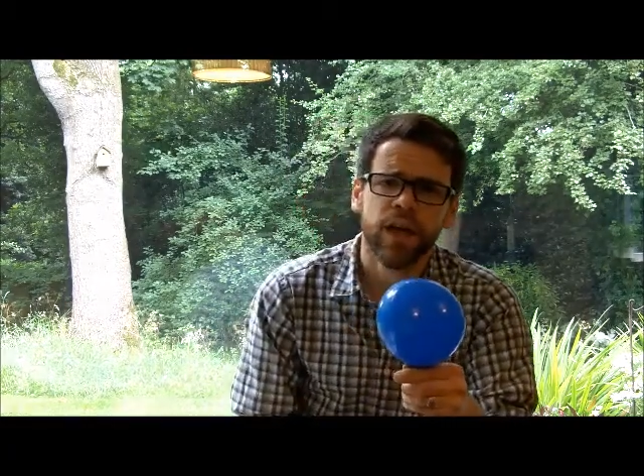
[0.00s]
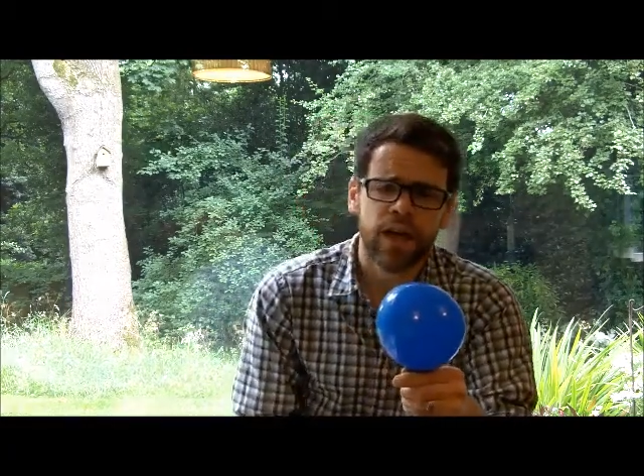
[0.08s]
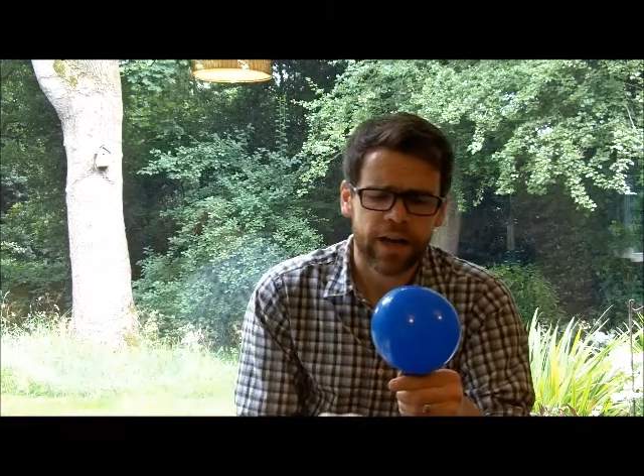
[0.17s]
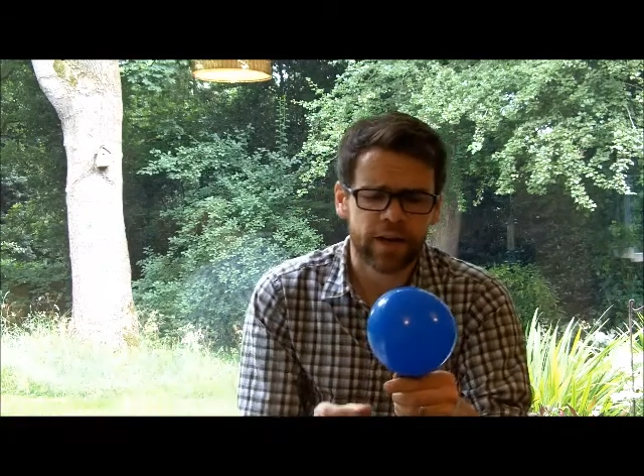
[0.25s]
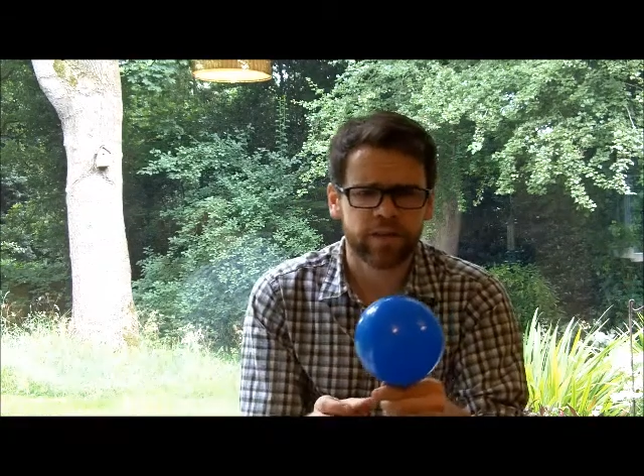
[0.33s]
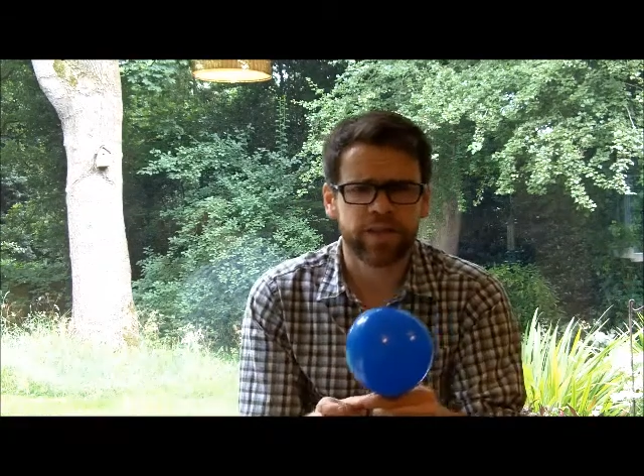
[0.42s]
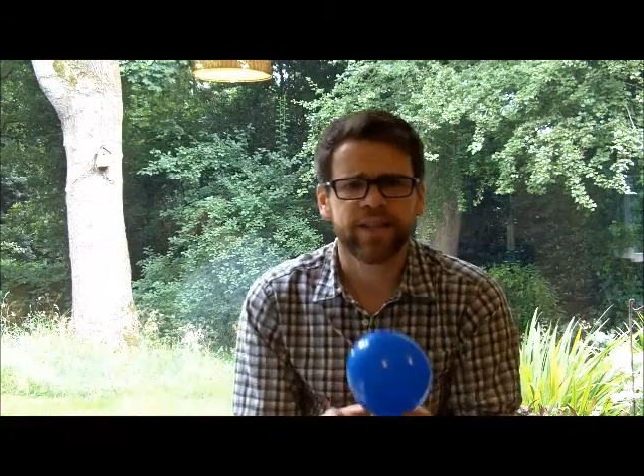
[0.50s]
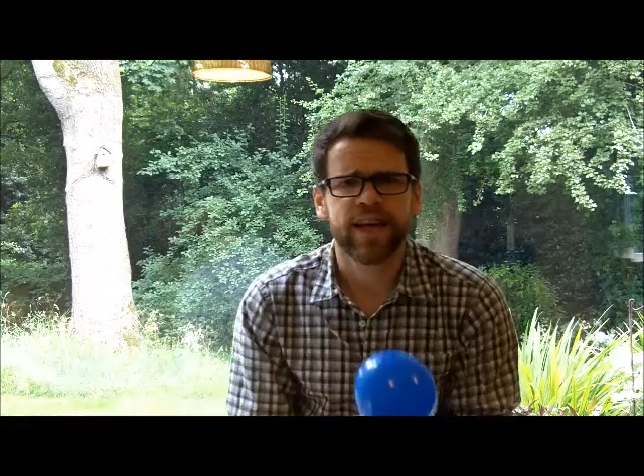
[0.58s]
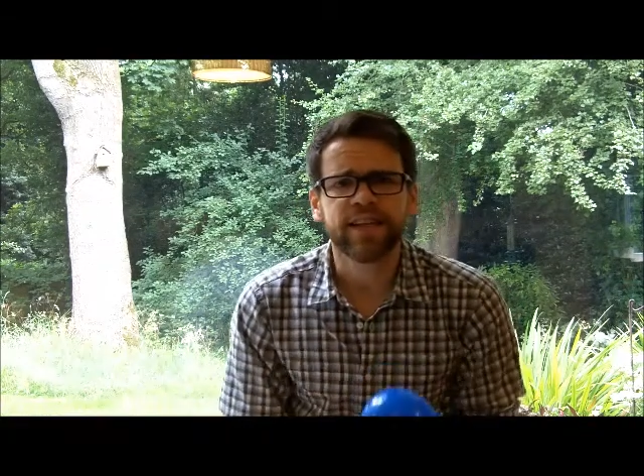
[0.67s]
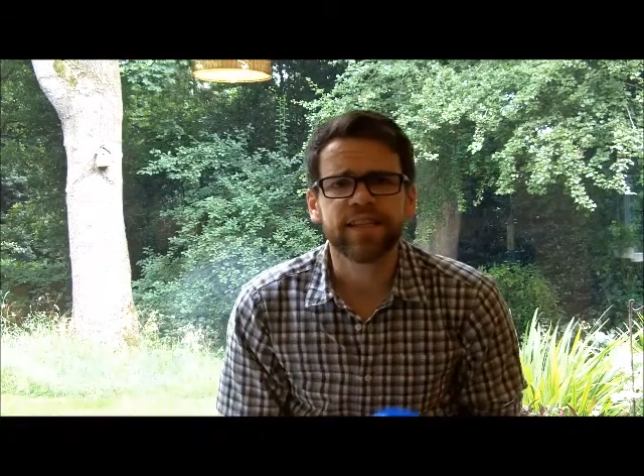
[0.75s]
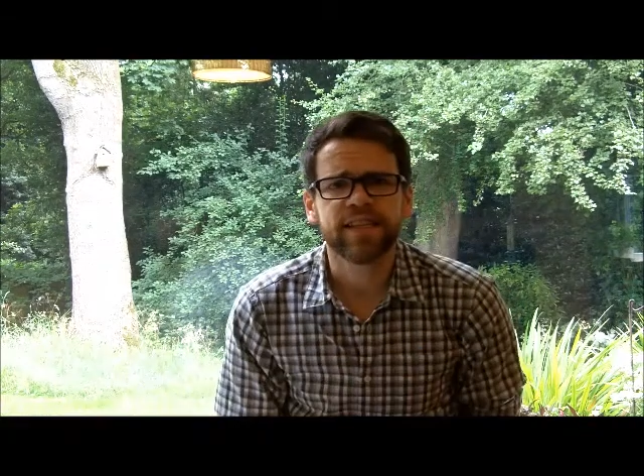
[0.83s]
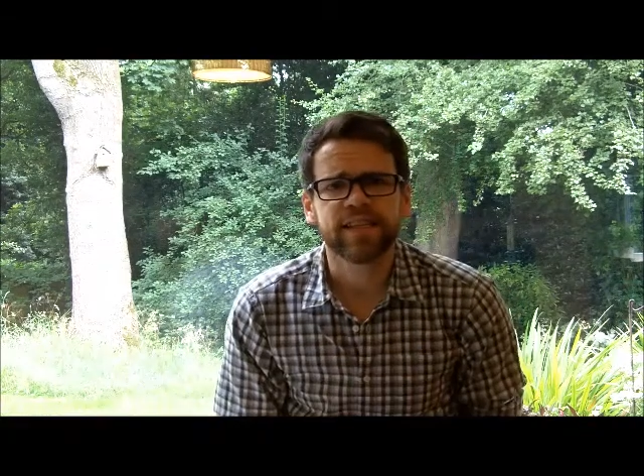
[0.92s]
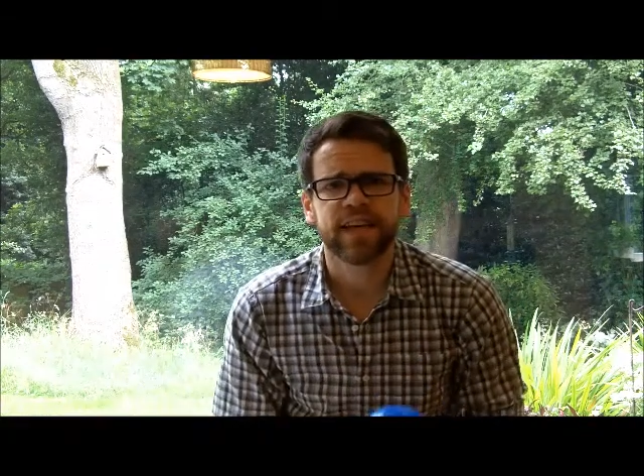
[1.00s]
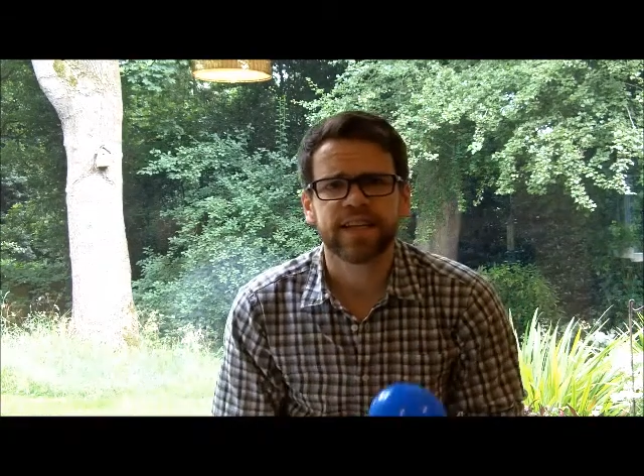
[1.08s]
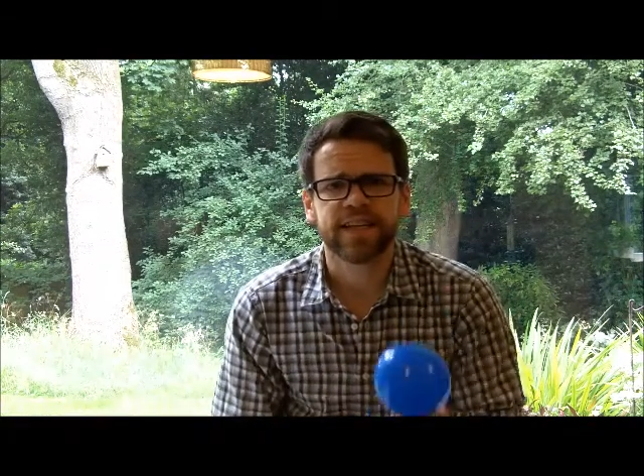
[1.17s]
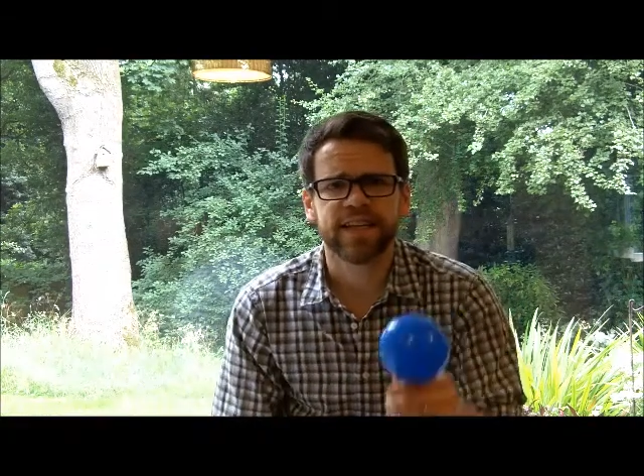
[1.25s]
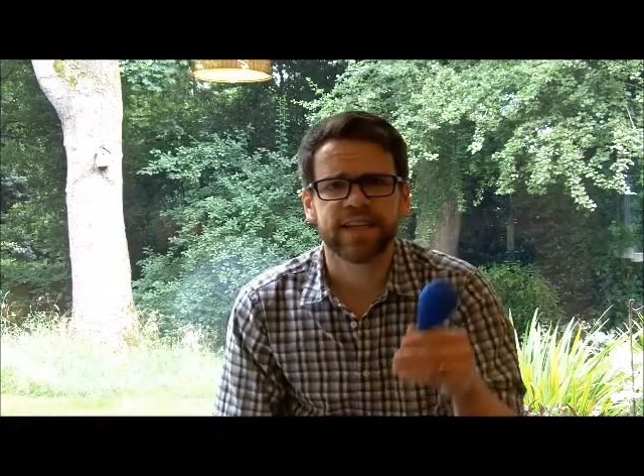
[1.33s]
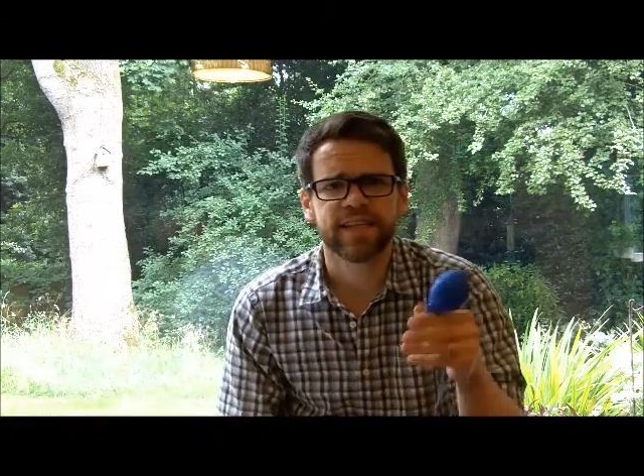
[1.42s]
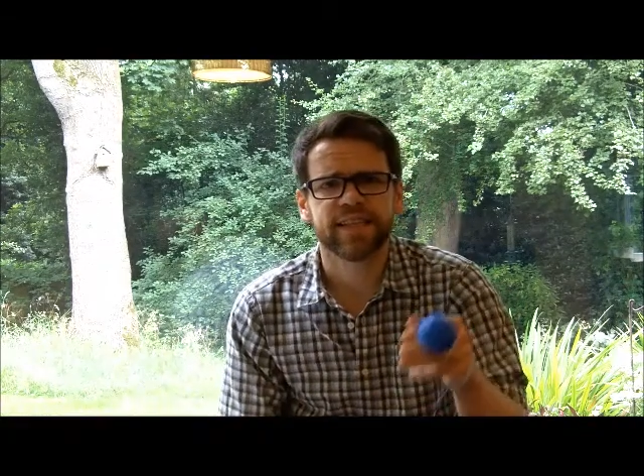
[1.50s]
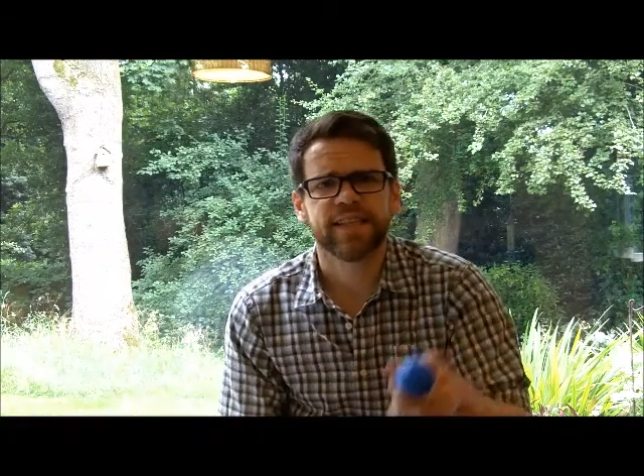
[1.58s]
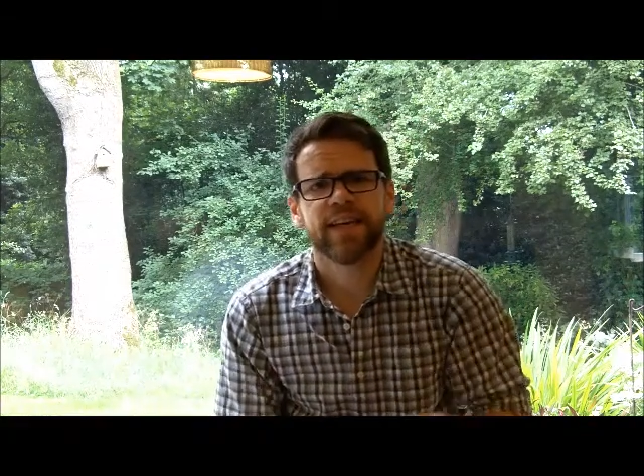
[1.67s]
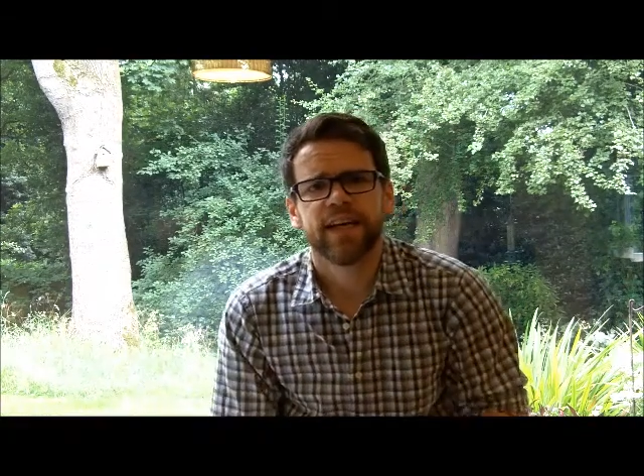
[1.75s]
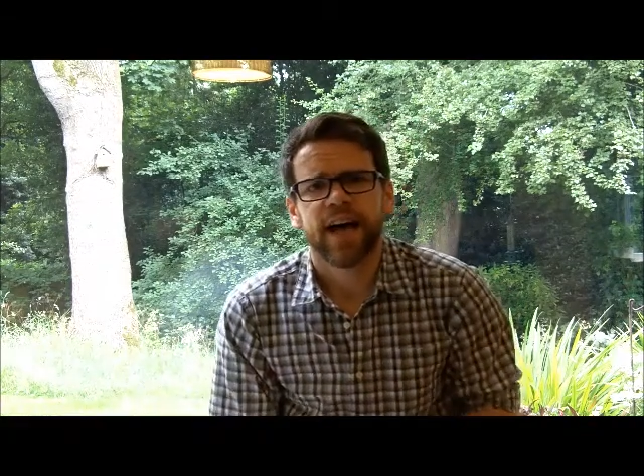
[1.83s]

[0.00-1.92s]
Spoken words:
Now, to test these ideas,